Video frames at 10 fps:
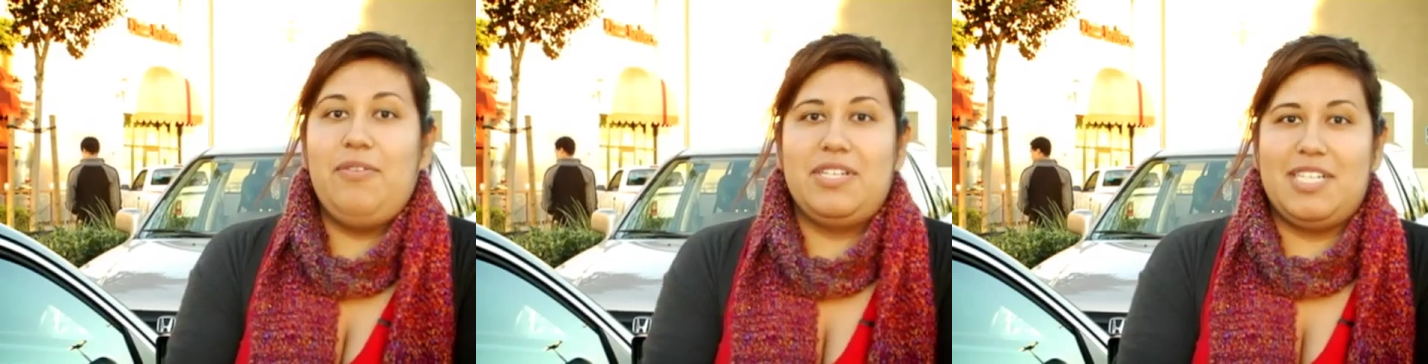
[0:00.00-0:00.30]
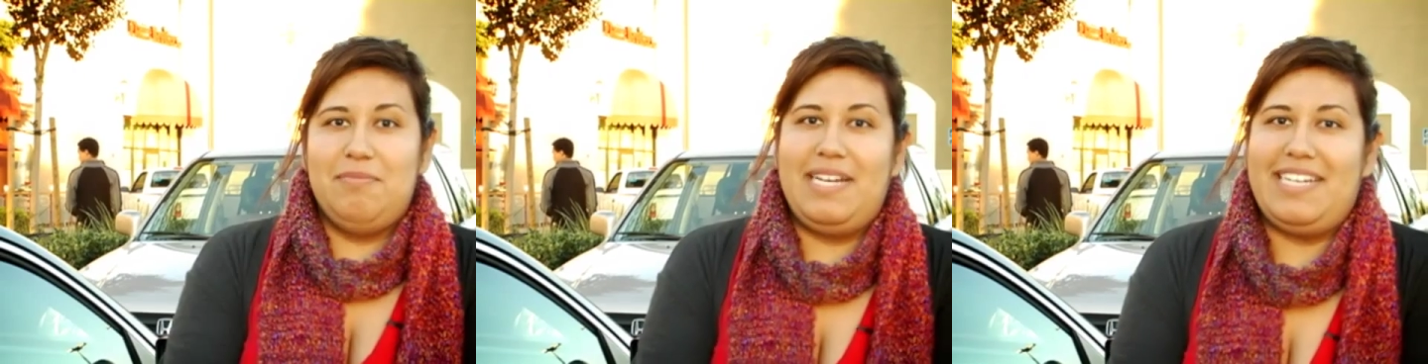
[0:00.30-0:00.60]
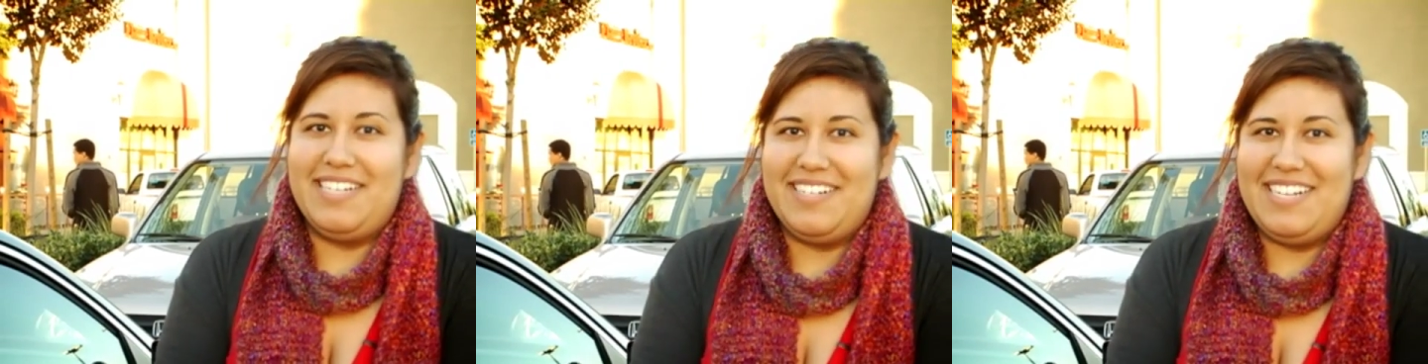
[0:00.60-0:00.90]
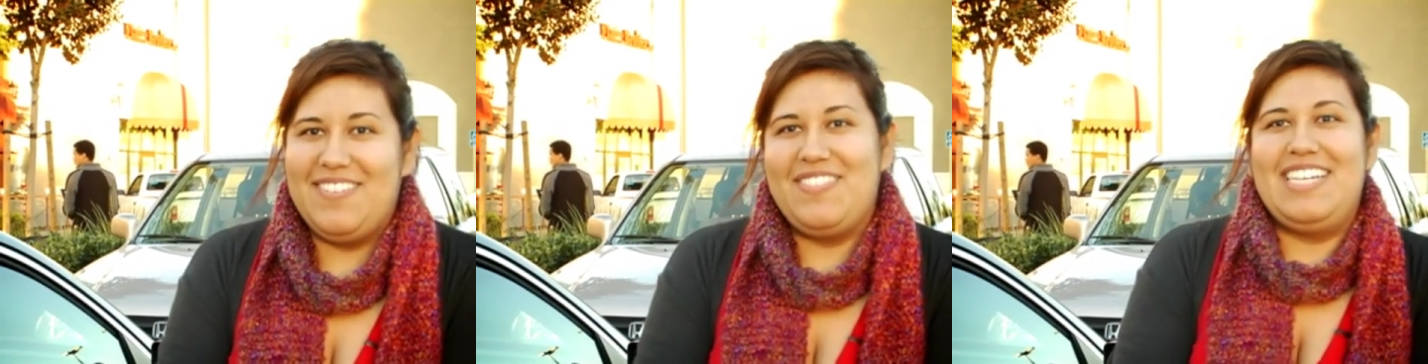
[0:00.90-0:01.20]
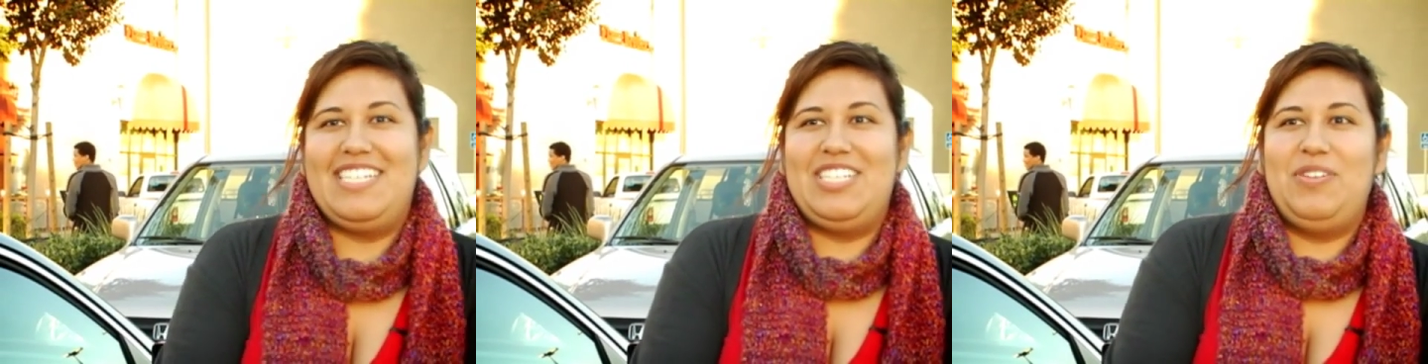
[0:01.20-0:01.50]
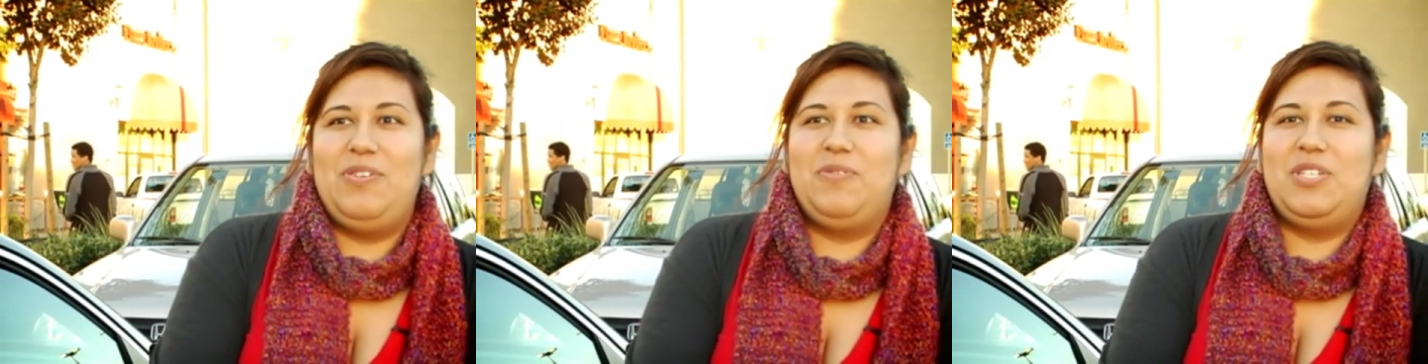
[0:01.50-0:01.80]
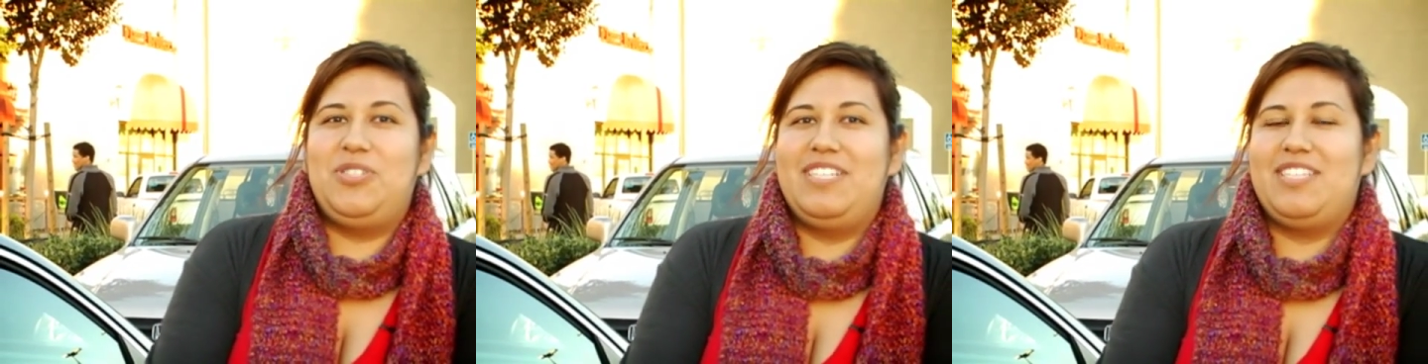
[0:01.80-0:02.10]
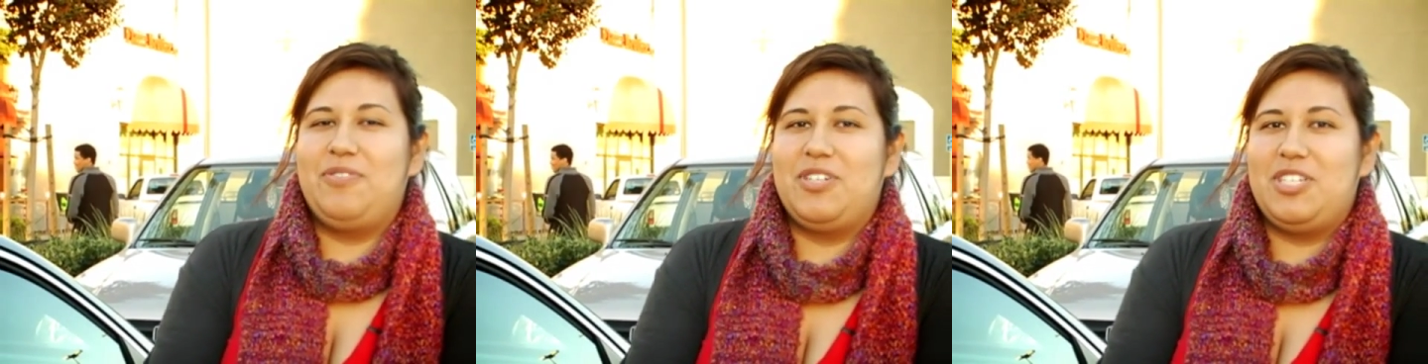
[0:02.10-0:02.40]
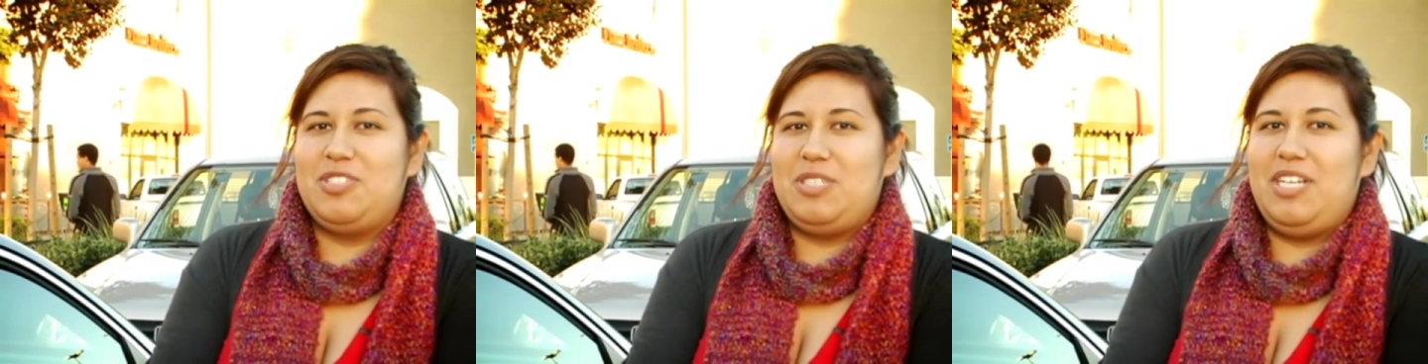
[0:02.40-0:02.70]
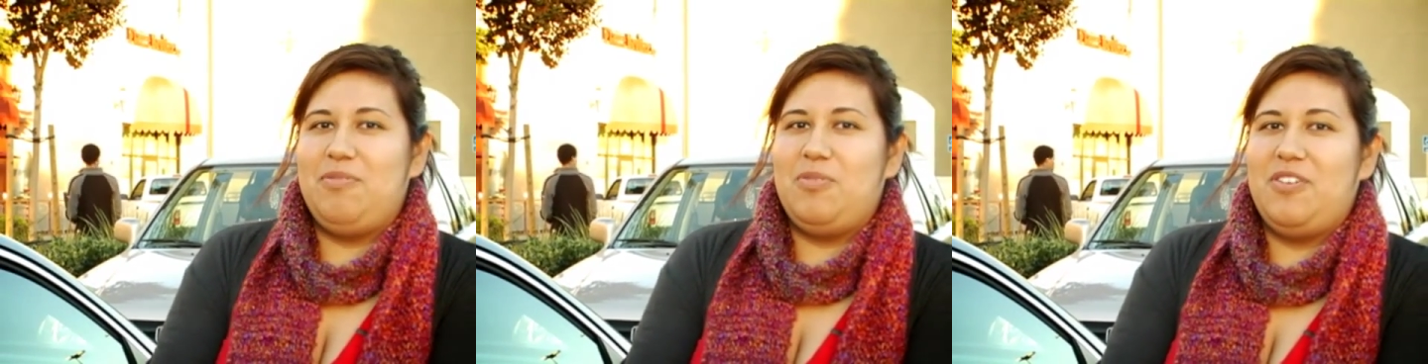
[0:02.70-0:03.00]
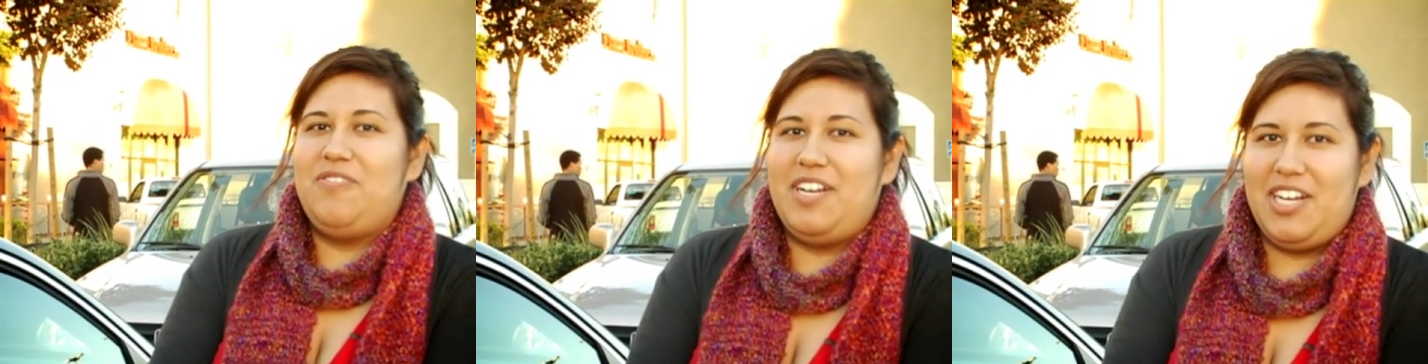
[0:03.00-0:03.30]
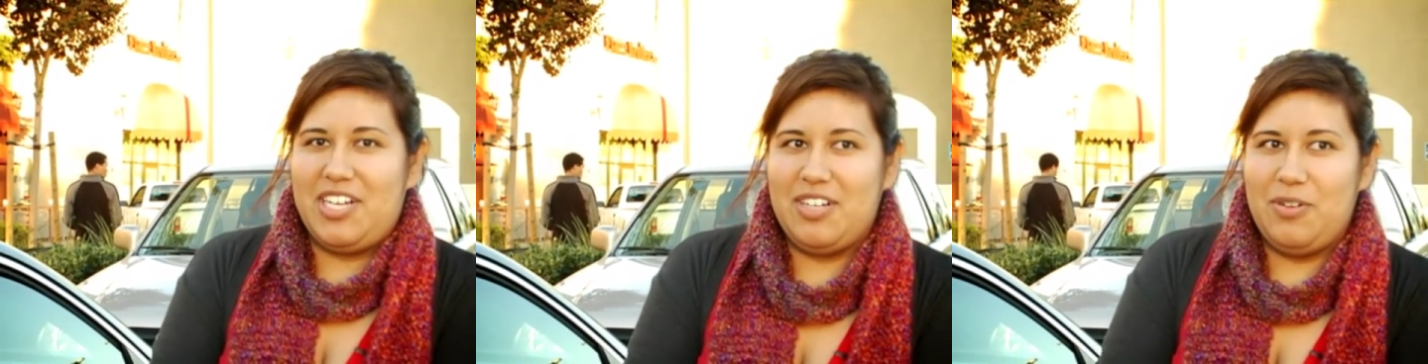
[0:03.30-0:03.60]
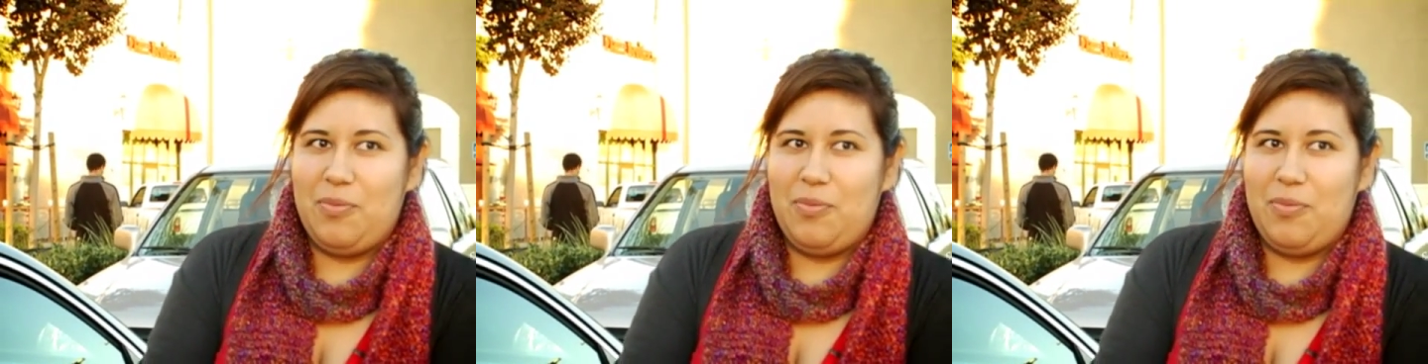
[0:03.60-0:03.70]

I would come back here if they would treat their workers in a more fair